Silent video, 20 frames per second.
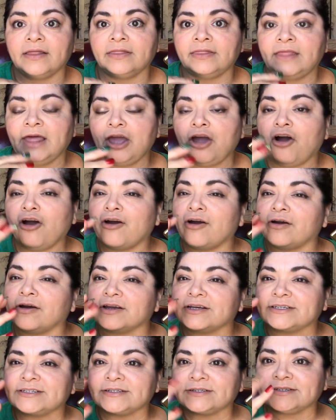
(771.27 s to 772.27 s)
They are
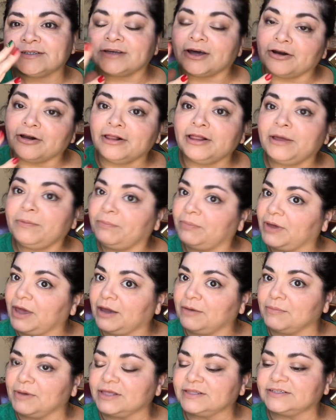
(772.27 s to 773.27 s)
subtly
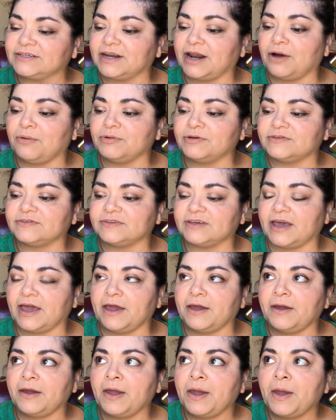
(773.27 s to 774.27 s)
pigmented, I would
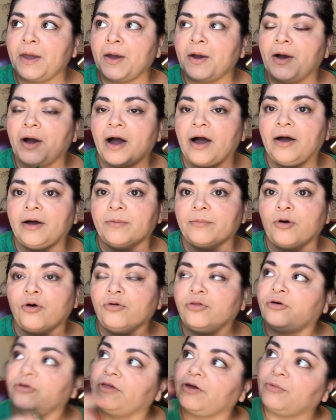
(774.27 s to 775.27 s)
say. Um,
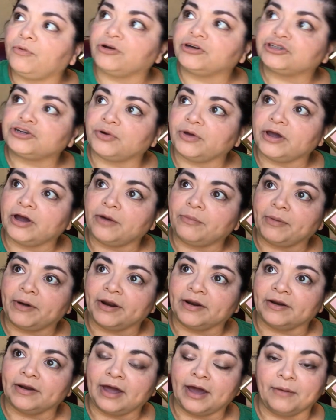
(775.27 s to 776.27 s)
although they were showing up
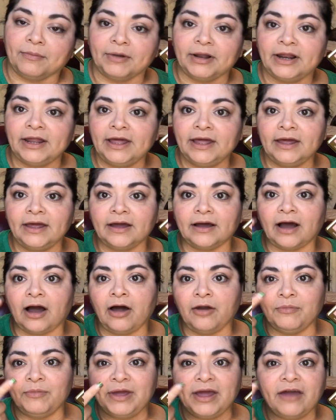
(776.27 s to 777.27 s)
on Emily, yeah.
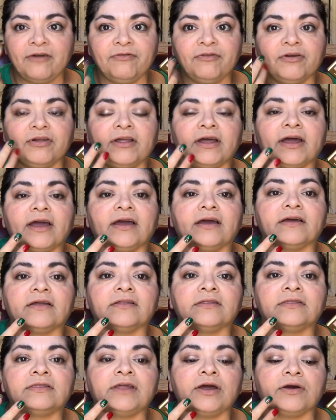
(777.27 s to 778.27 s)
On me I feel like
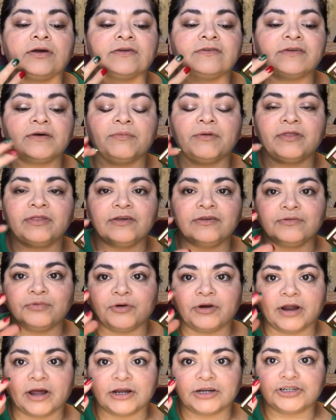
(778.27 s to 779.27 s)
they, some of these
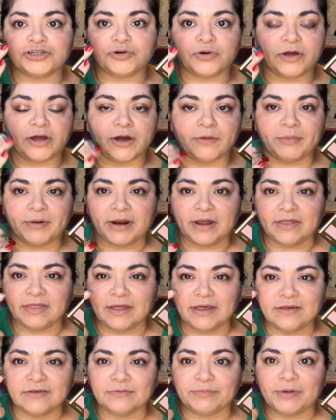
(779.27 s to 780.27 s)
were not showing up, and I
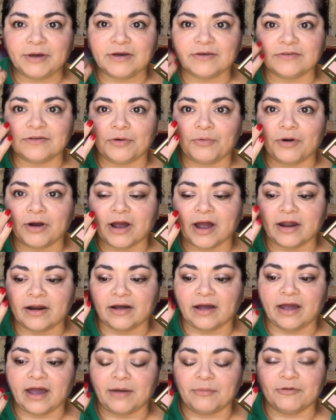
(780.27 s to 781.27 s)
think it's because they were kind
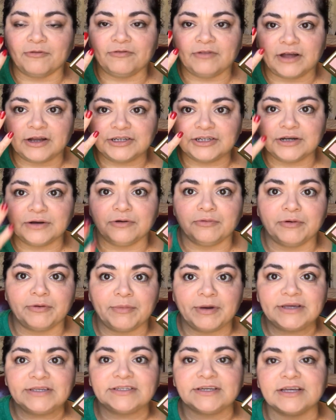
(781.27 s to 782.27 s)
of camouflaging it with
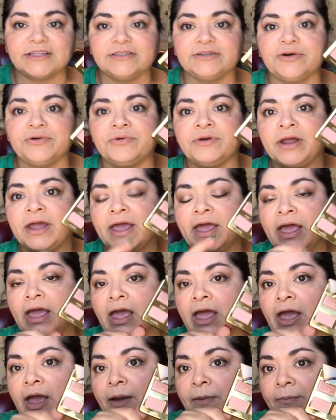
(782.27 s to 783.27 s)
my skin tone.
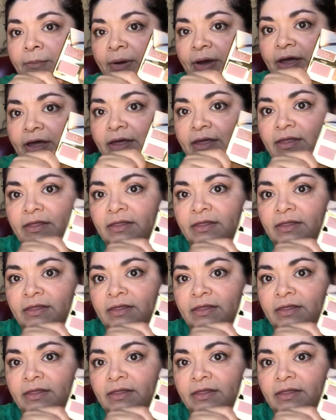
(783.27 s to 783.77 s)
But